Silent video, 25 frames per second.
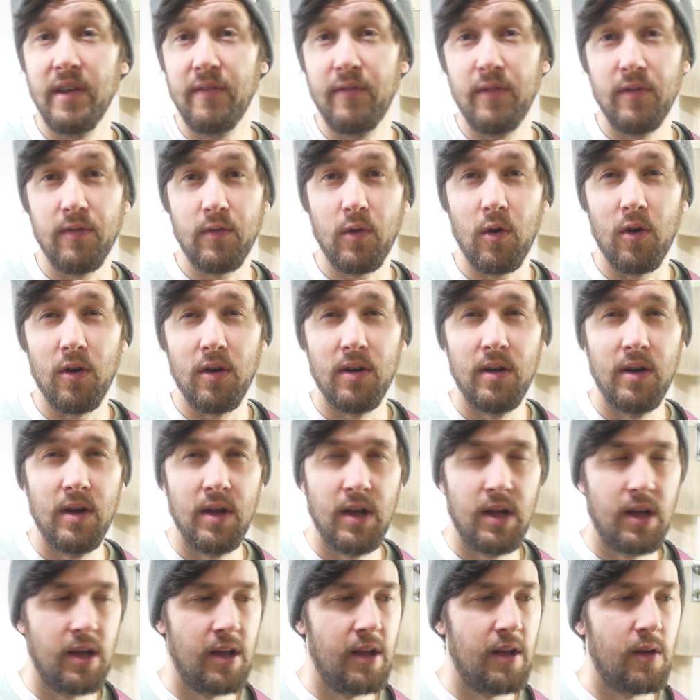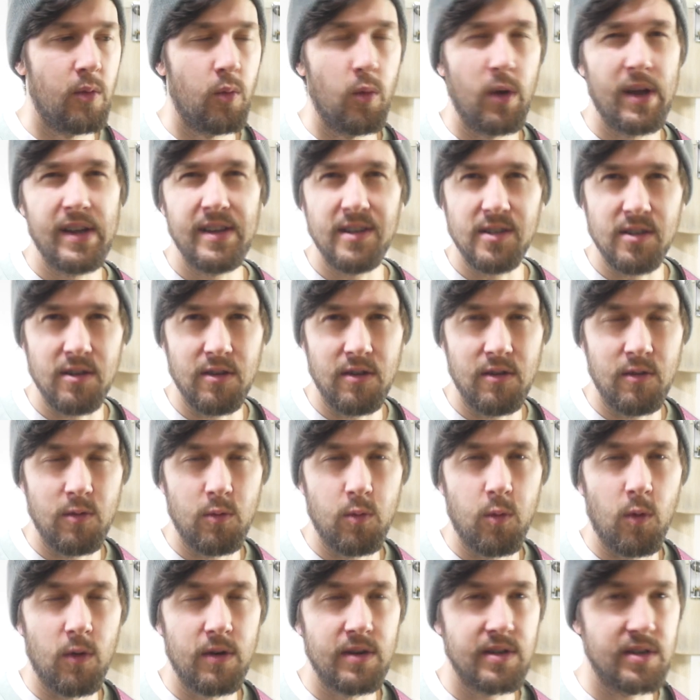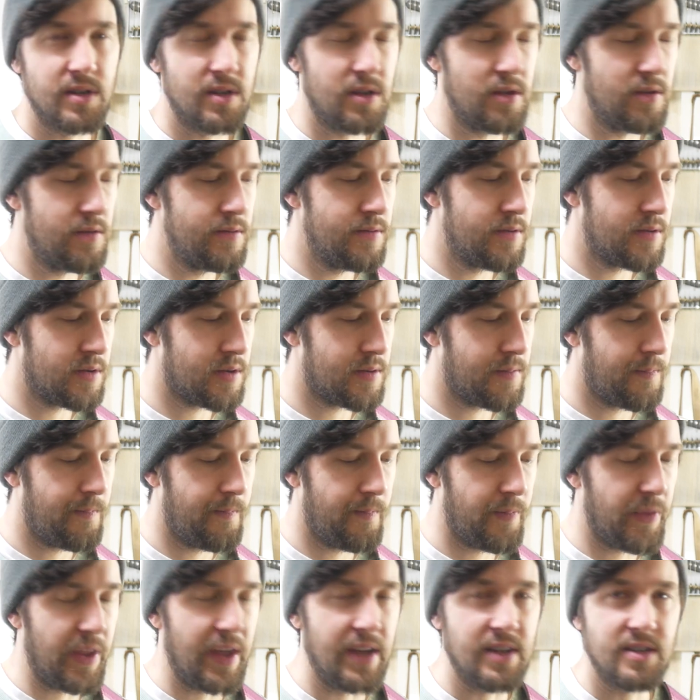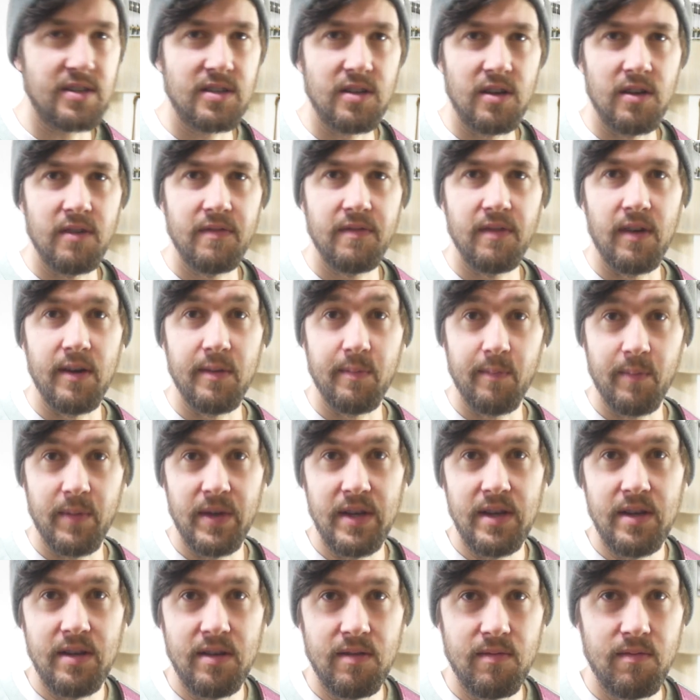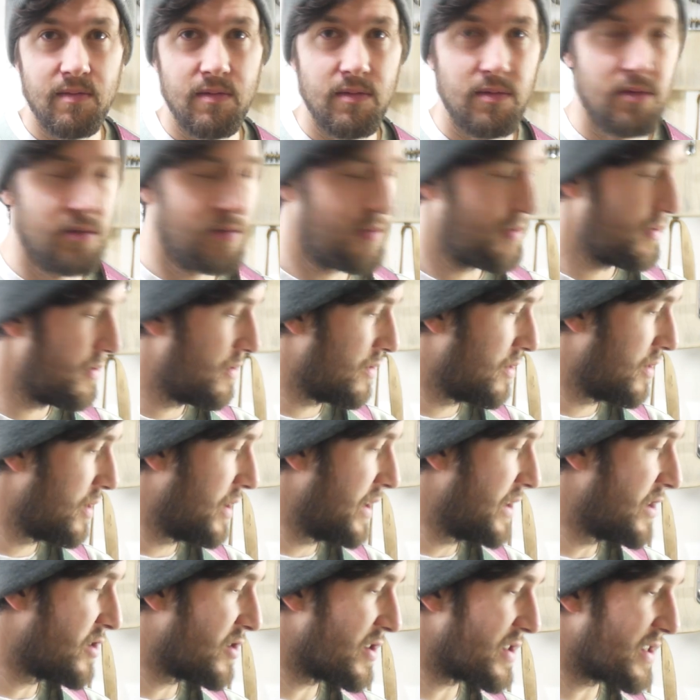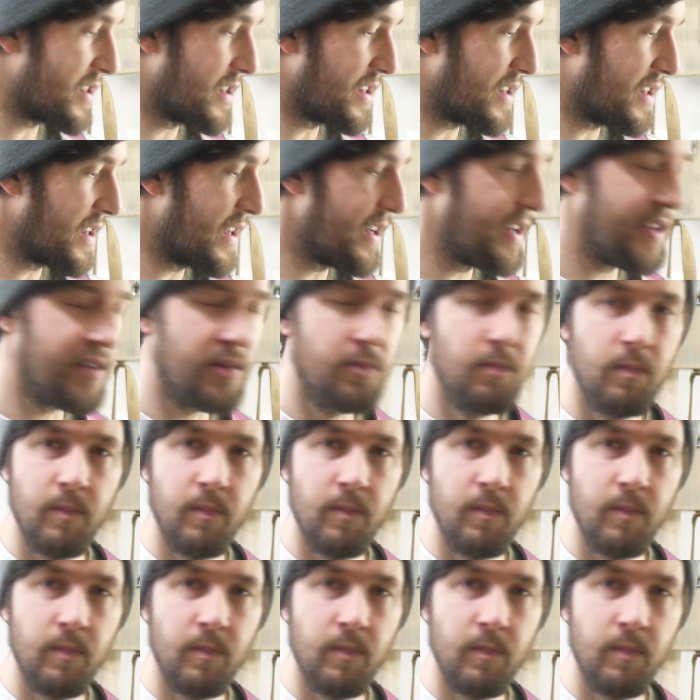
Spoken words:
if you've got ways that you'd want to use that stuff, I'd be interested to hear them.